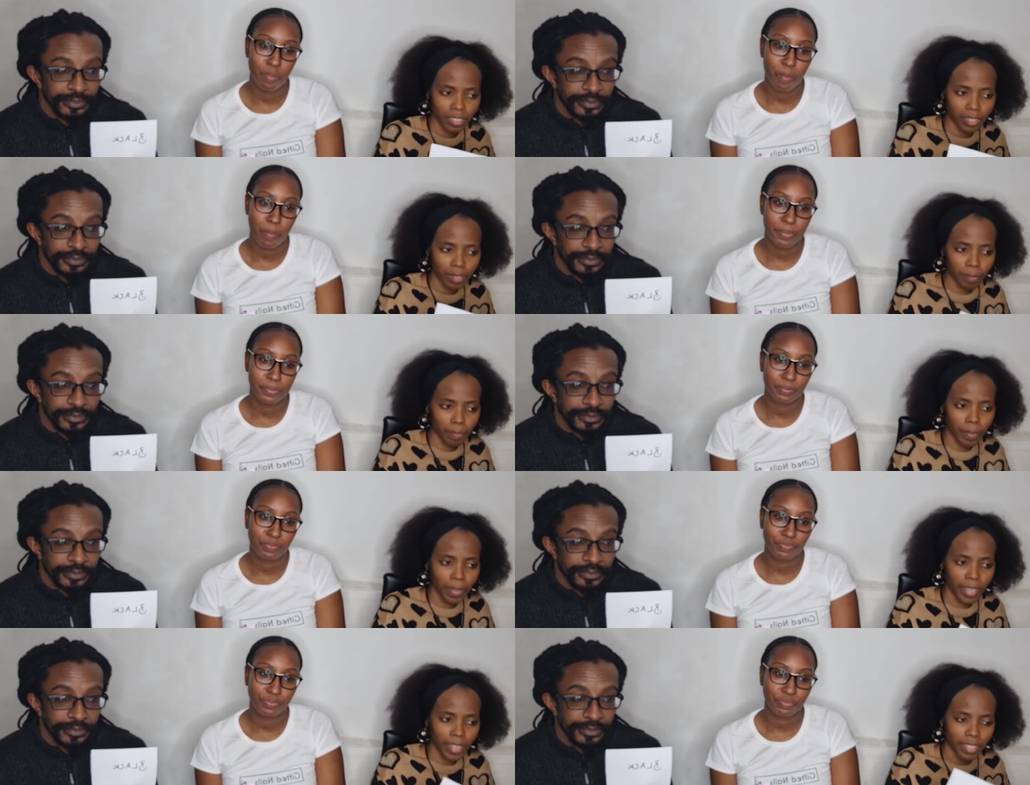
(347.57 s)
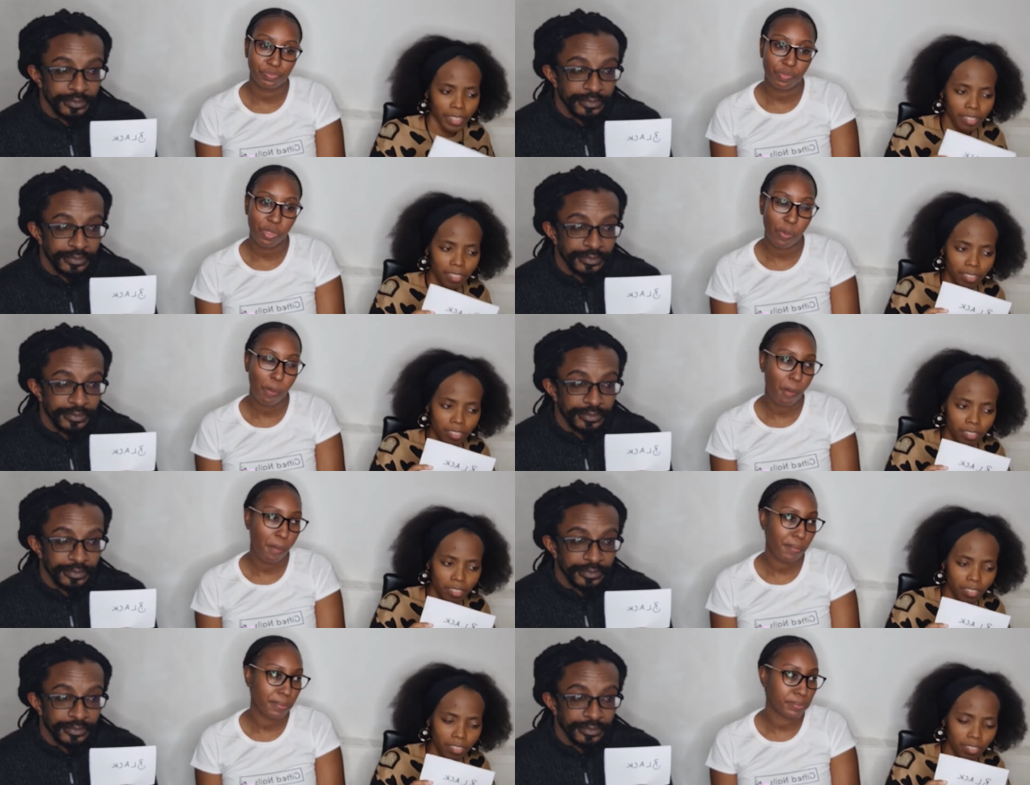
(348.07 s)
Speaker 1: compared to
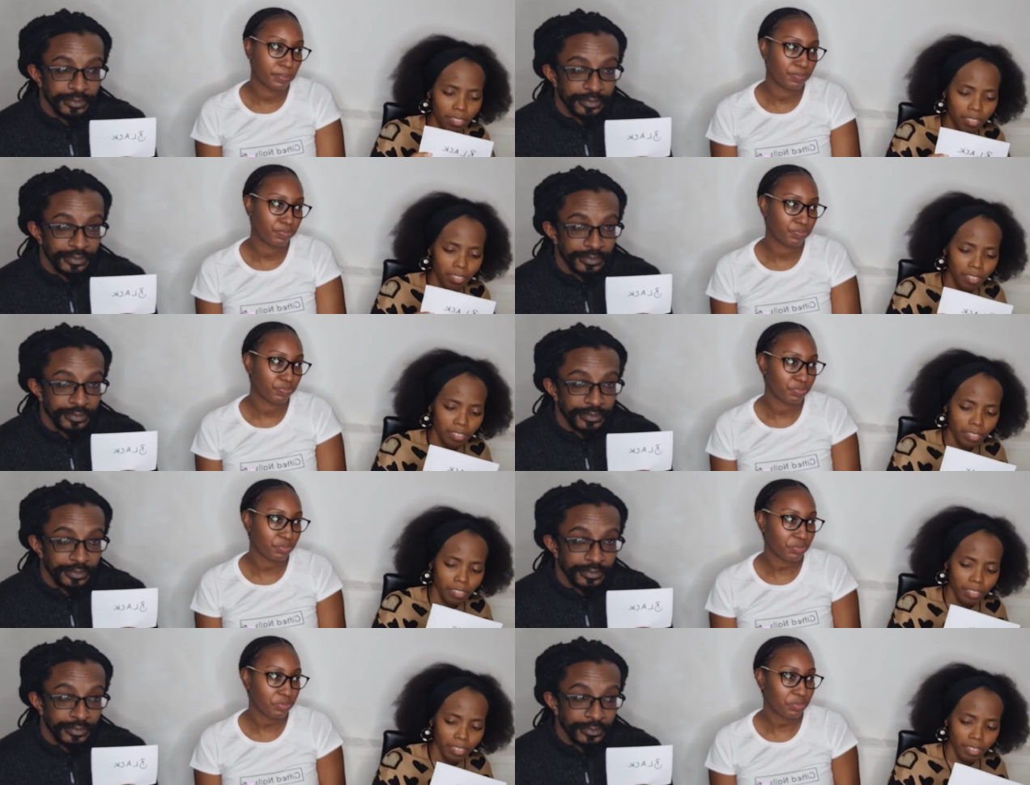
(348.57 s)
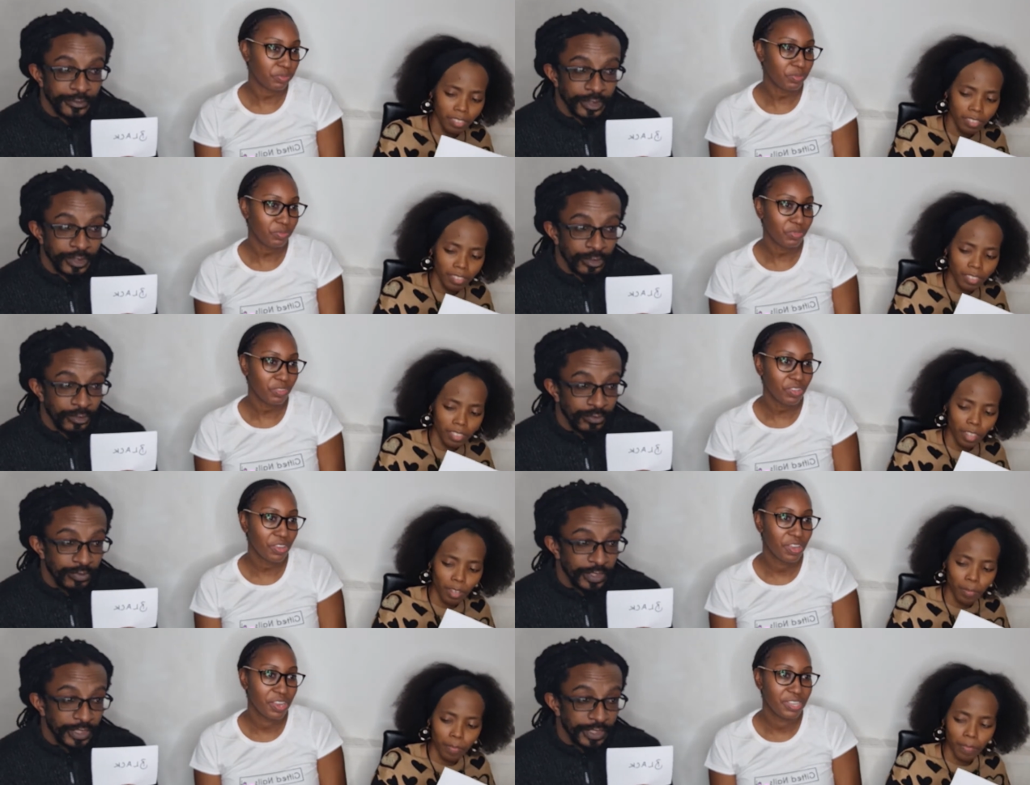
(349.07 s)

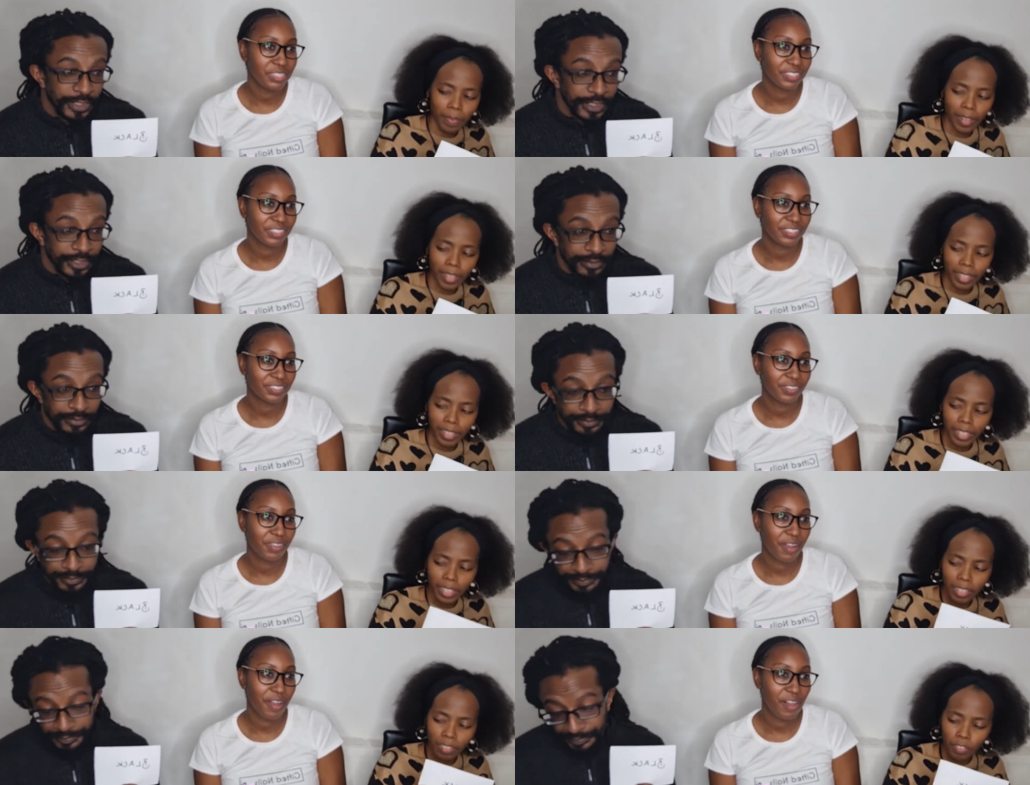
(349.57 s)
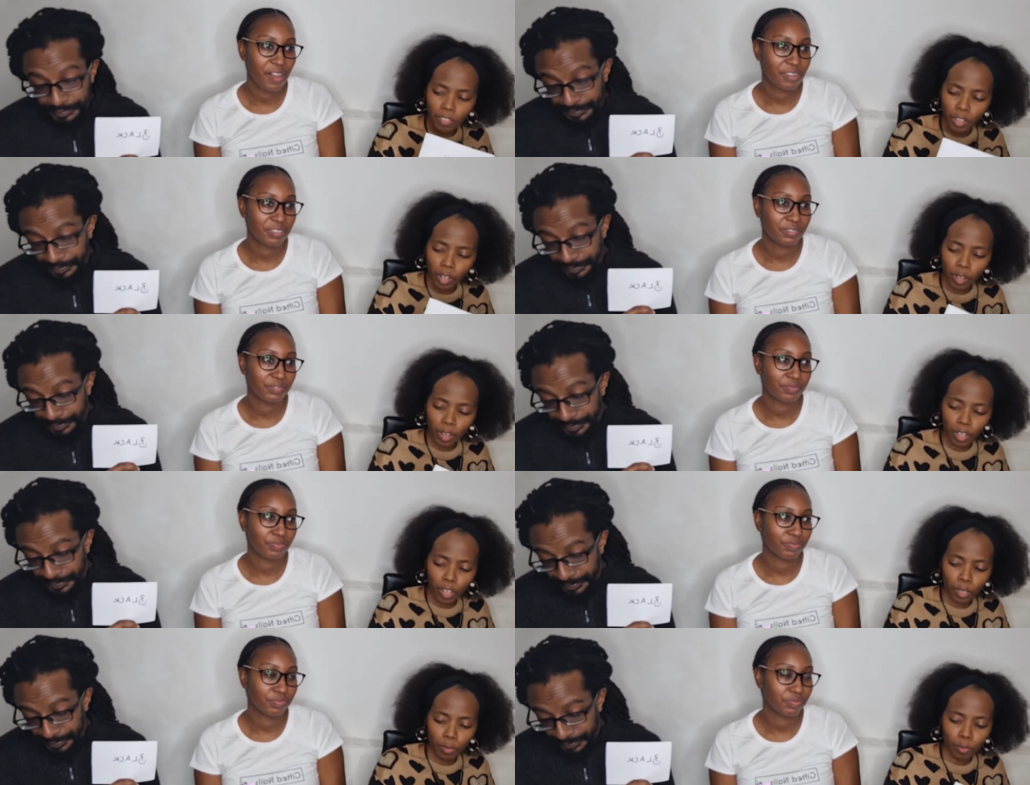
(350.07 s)
Coldplay, even
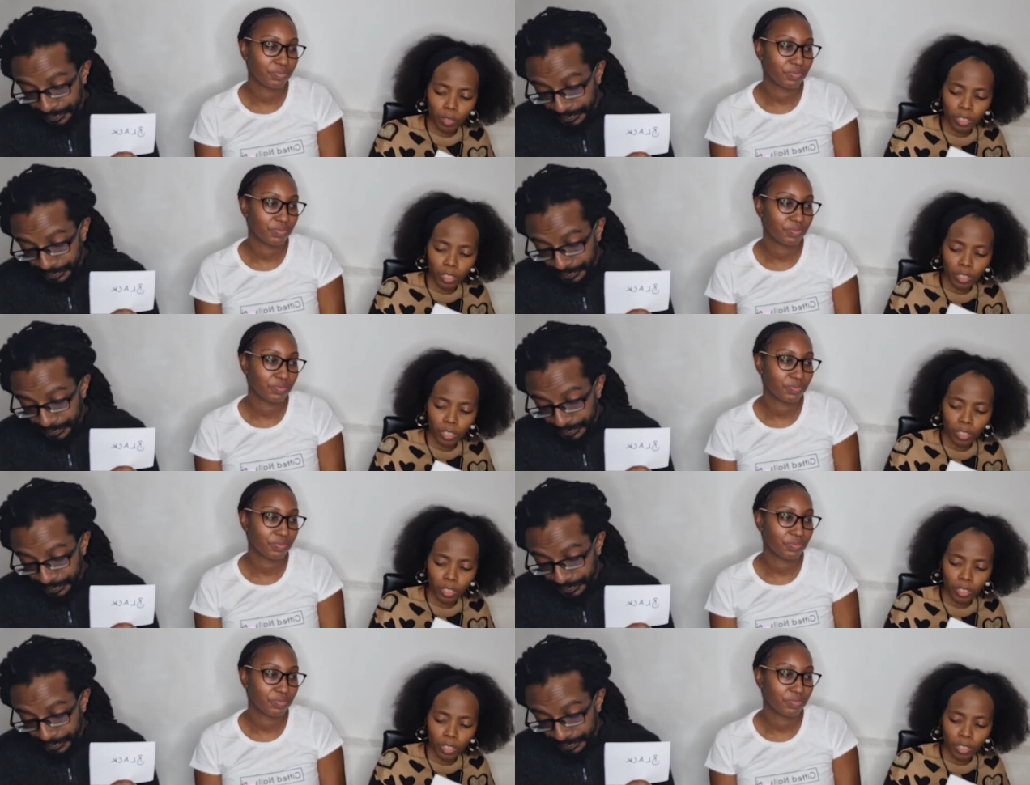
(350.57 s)
though